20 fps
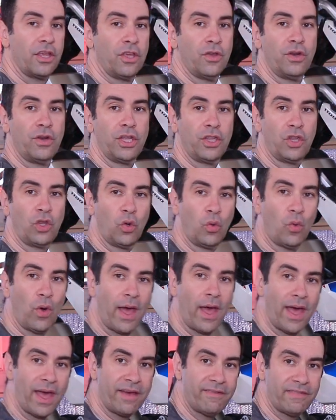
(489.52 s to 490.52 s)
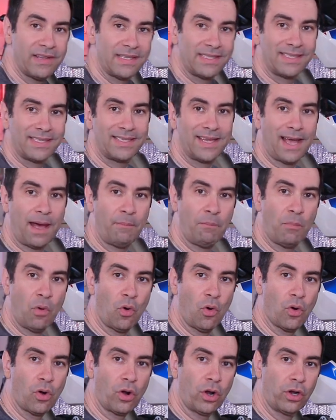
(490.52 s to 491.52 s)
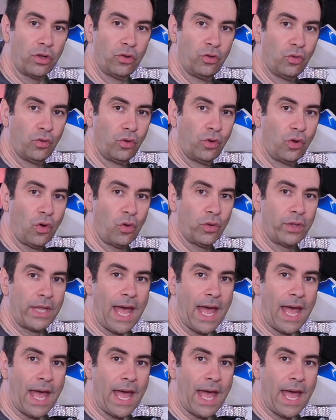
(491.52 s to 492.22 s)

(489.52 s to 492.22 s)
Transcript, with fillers: you need to have some more to go